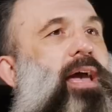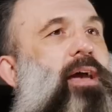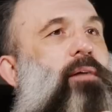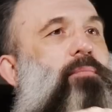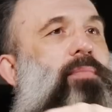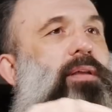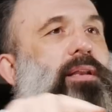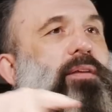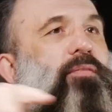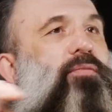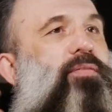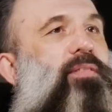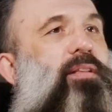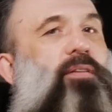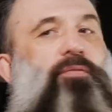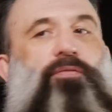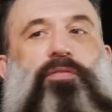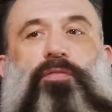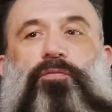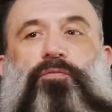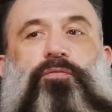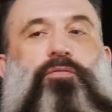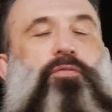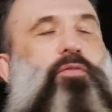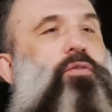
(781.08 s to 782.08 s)
how many
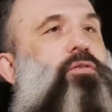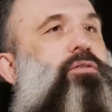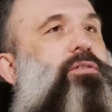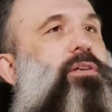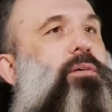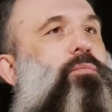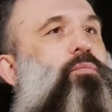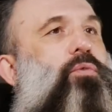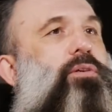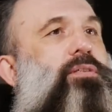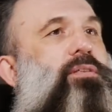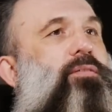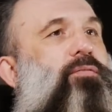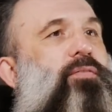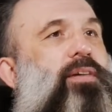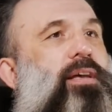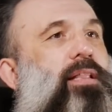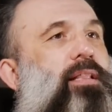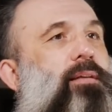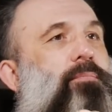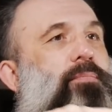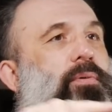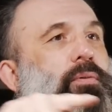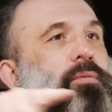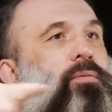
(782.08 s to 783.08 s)
different foods there was
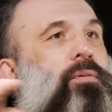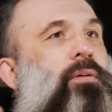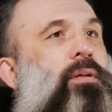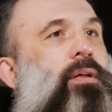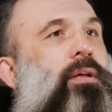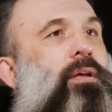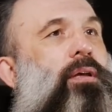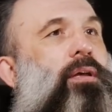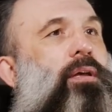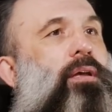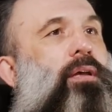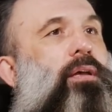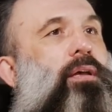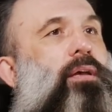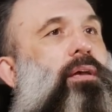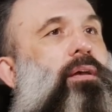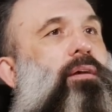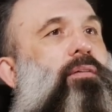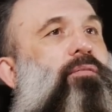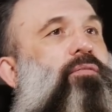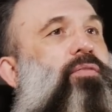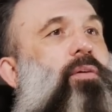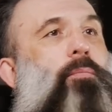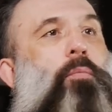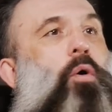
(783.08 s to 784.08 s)
available
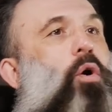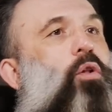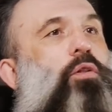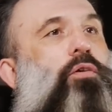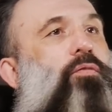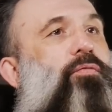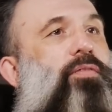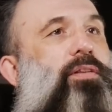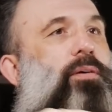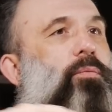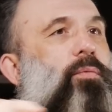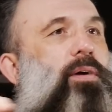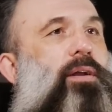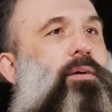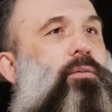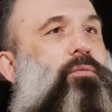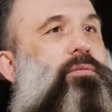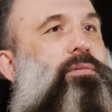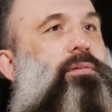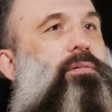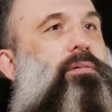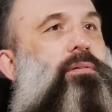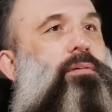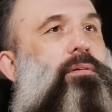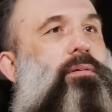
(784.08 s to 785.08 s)
from all over the
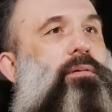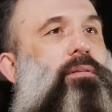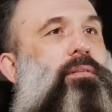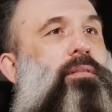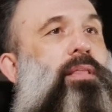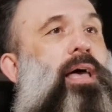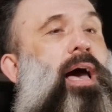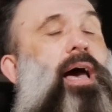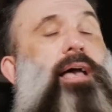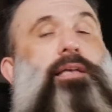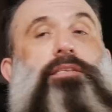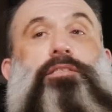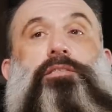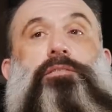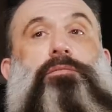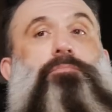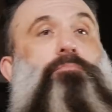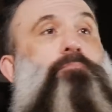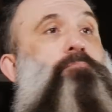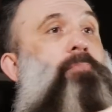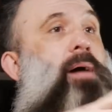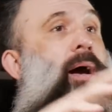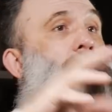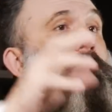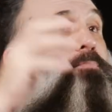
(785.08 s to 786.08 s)
world. That's
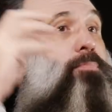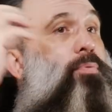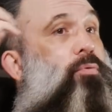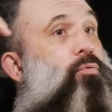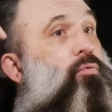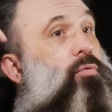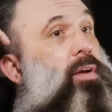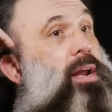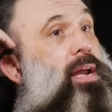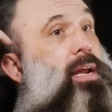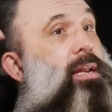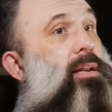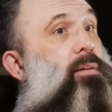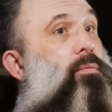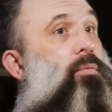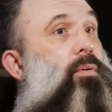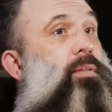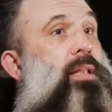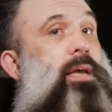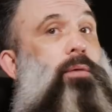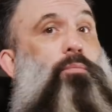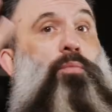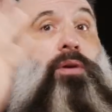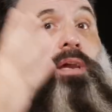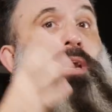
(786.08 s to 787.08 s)
my brain.
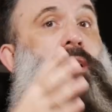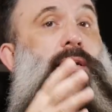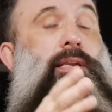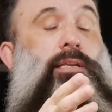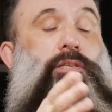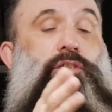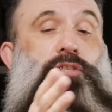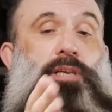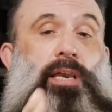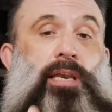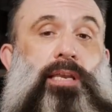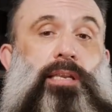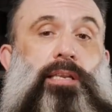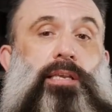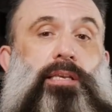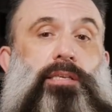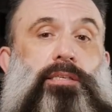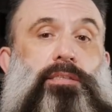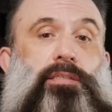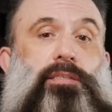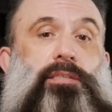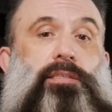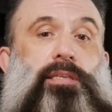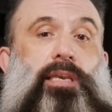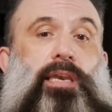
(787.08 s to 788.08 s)
We had a
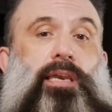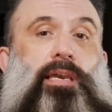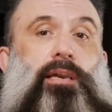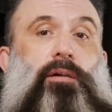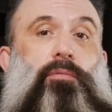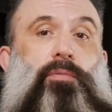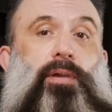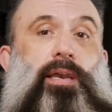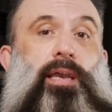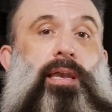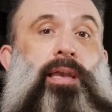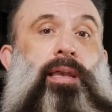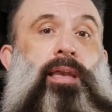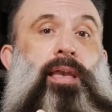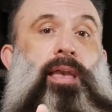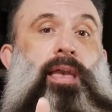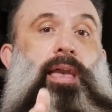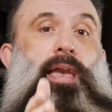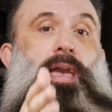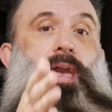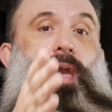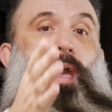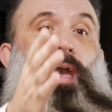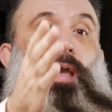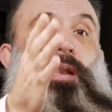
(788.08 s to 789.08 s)
Chinese takeaway
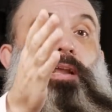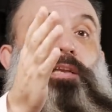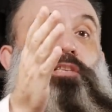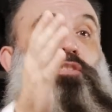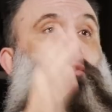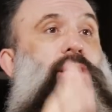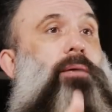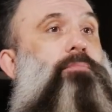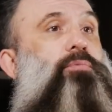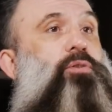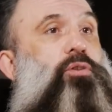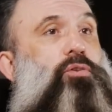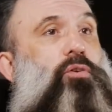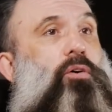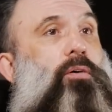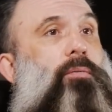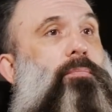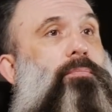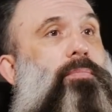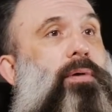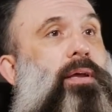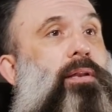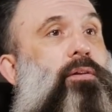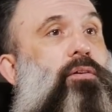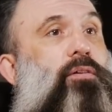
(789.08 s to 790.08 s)
and a chip
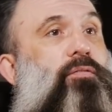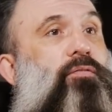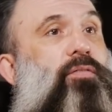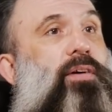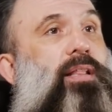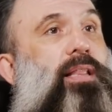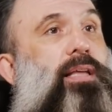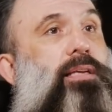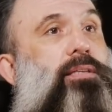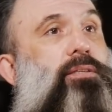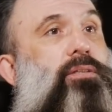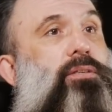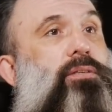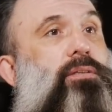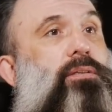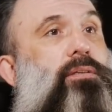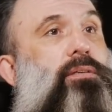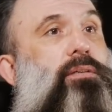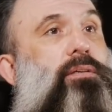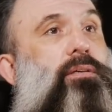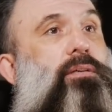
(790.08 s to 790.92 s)
shop in our village.